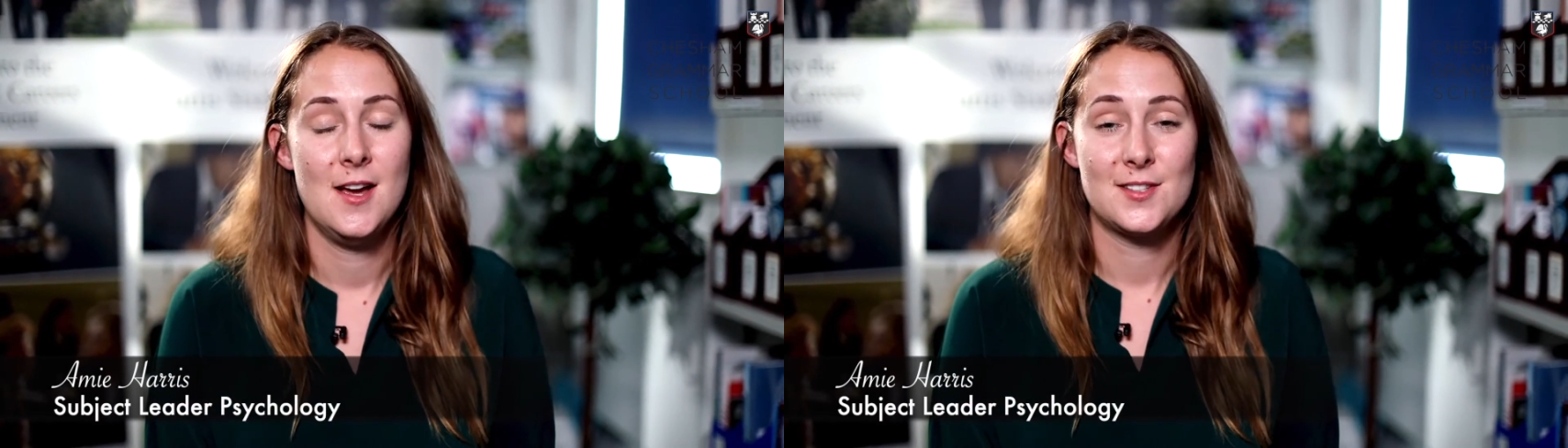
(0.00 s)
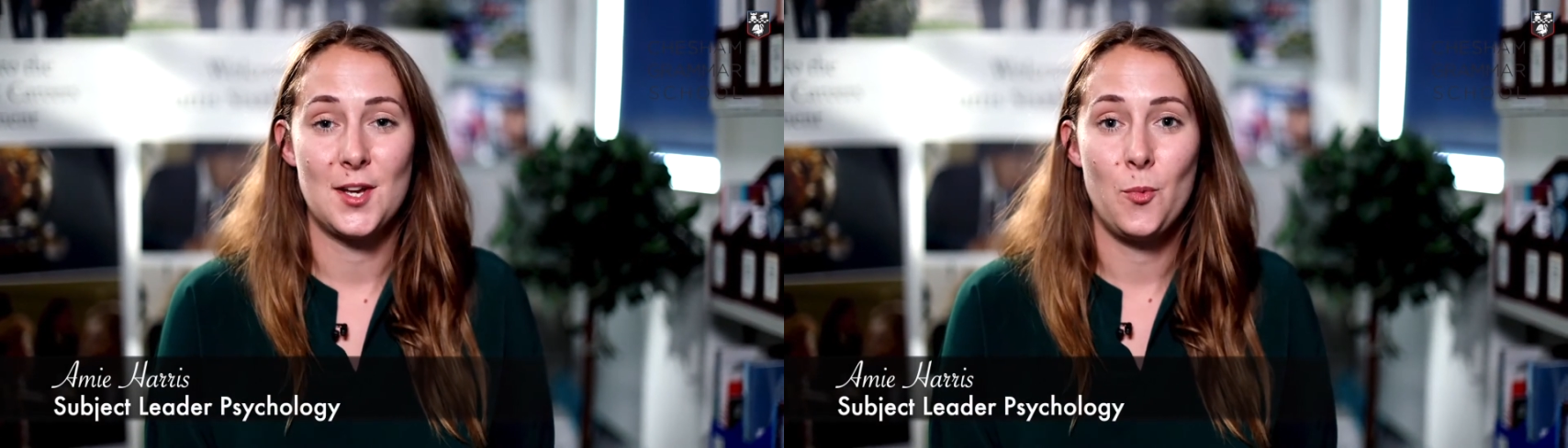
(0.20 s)

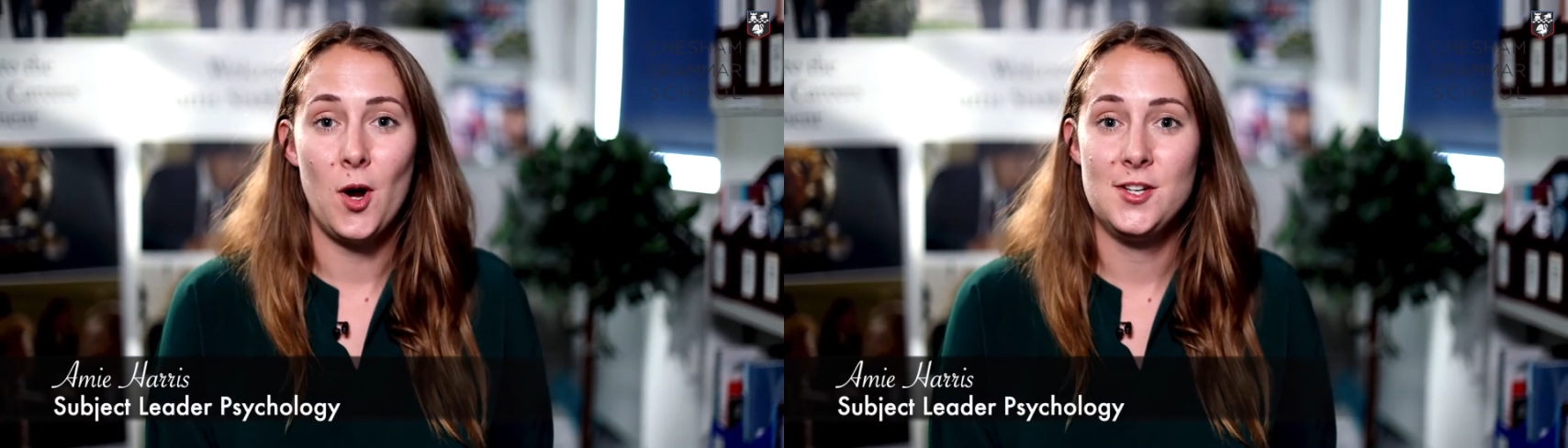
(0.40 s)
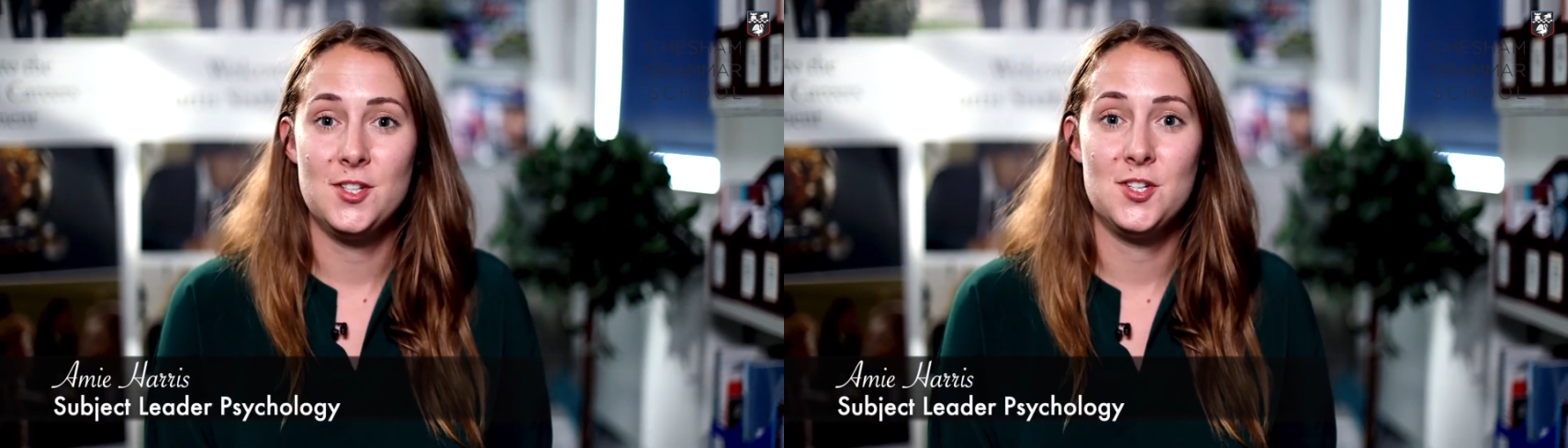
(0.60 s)
So
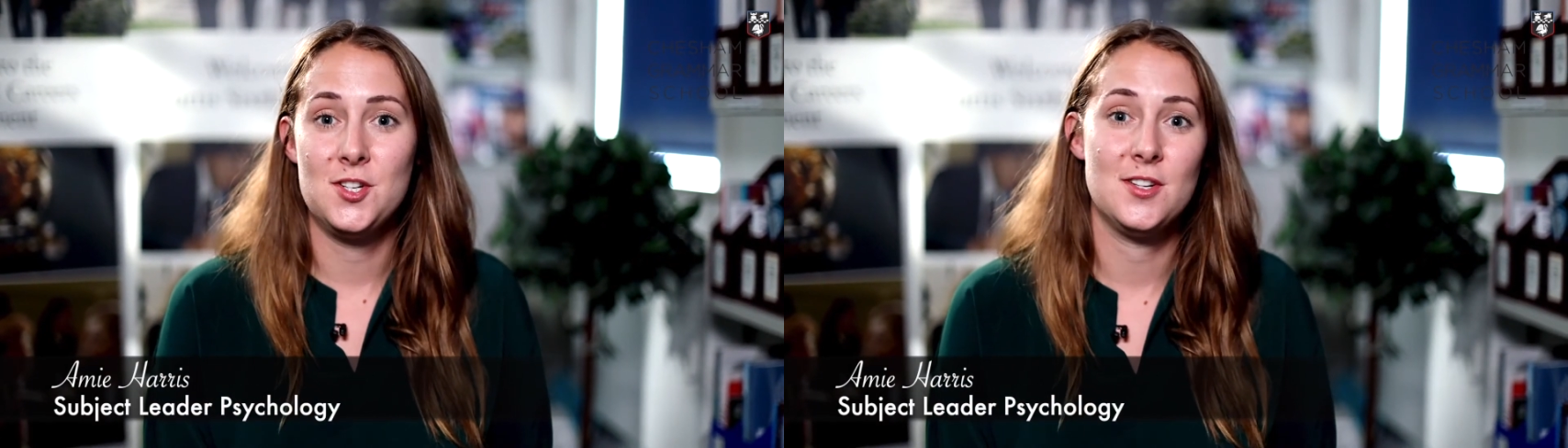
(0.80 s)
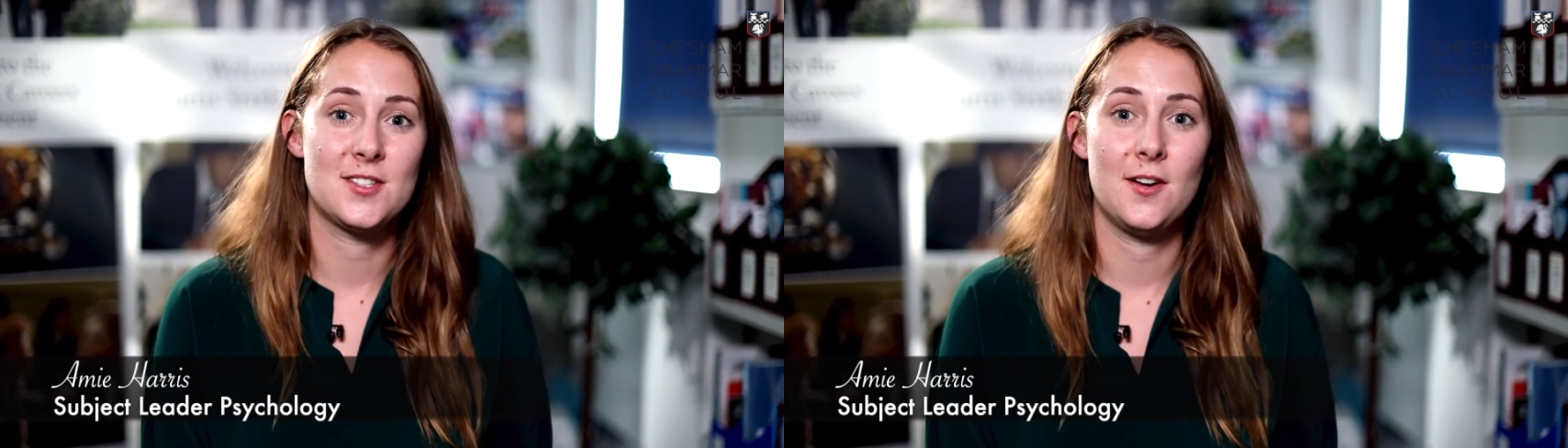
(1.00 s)
why should you
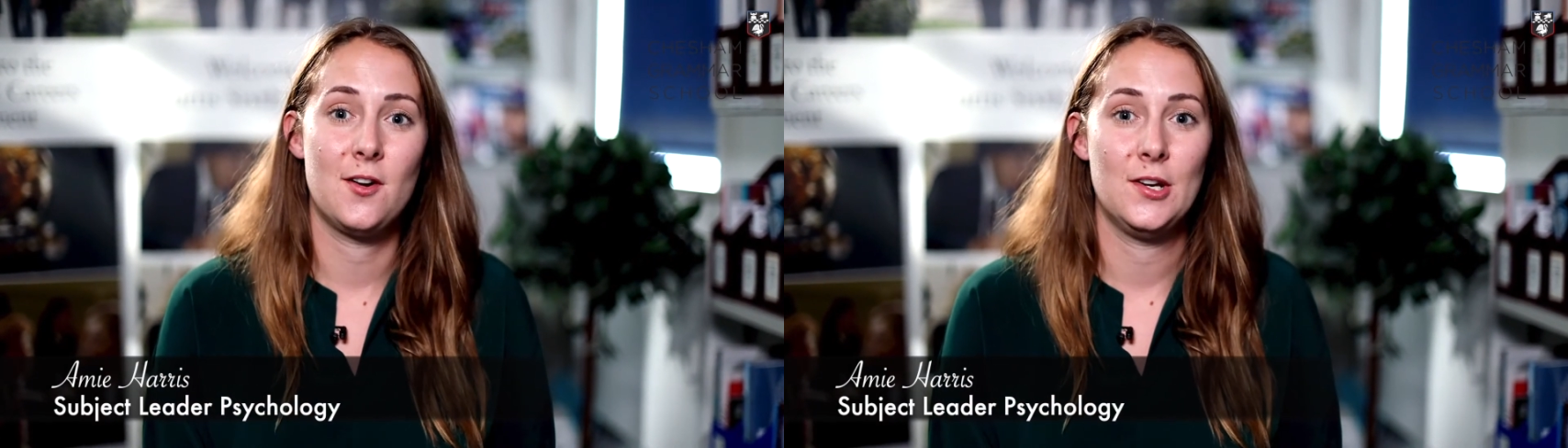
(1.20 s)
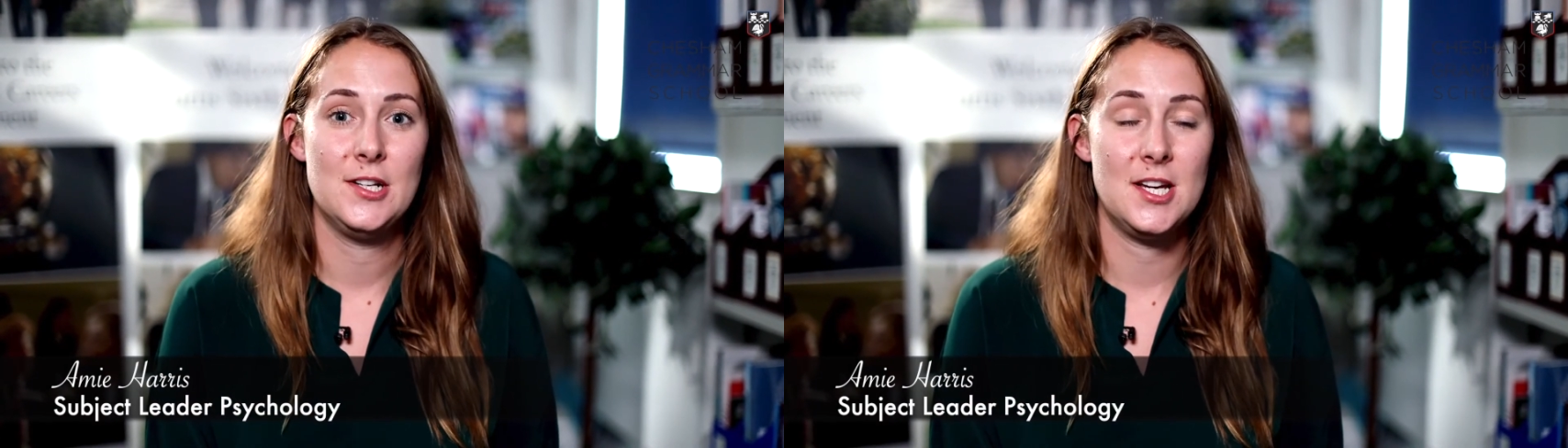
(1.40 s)
do
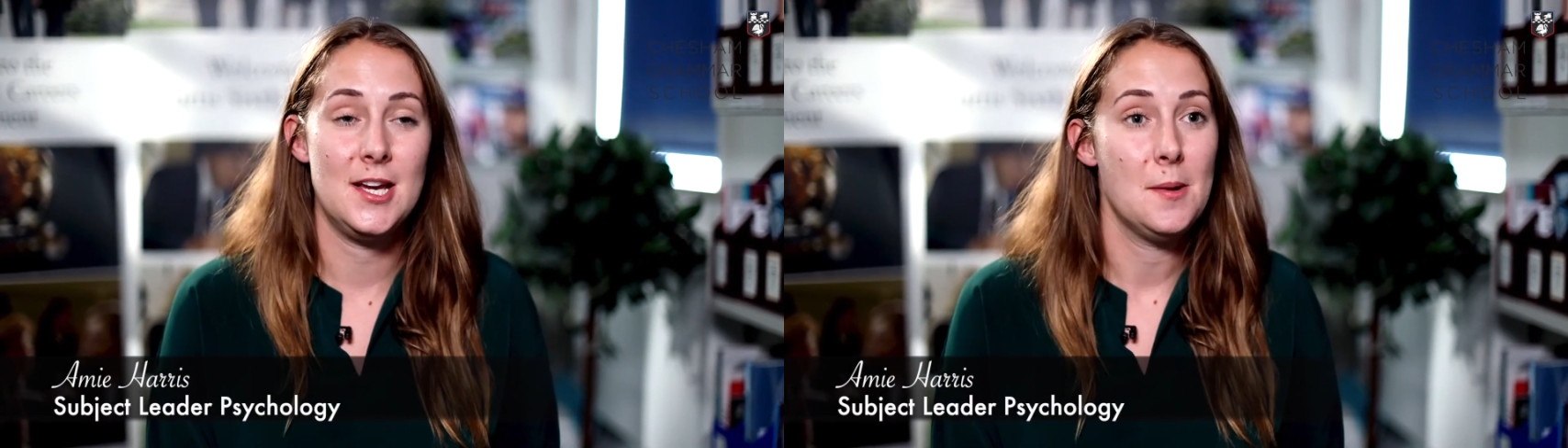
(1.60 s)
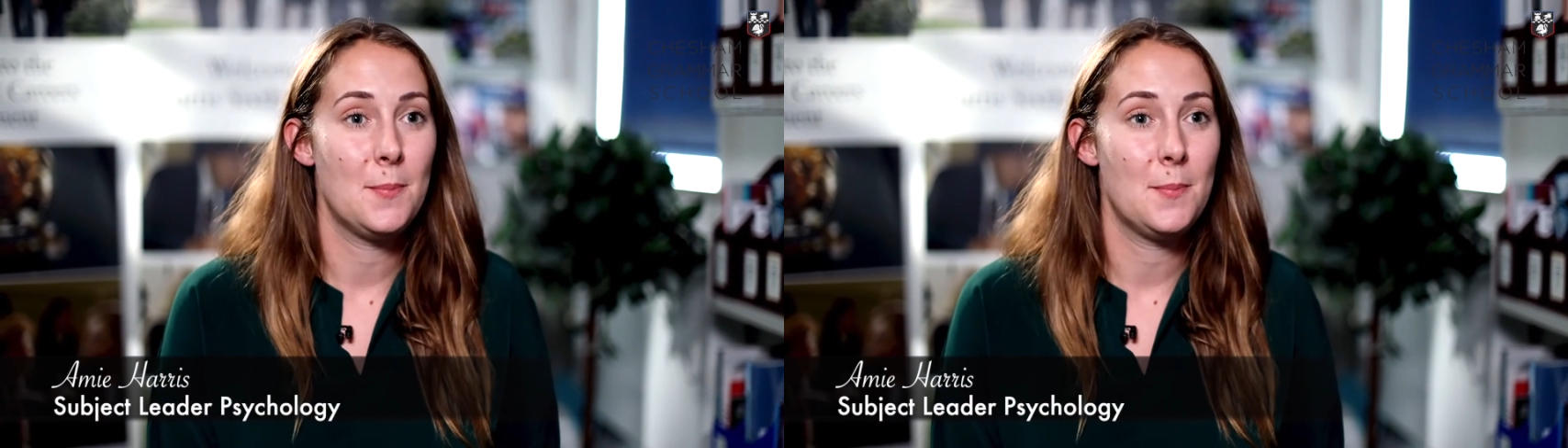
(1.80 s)
psychology?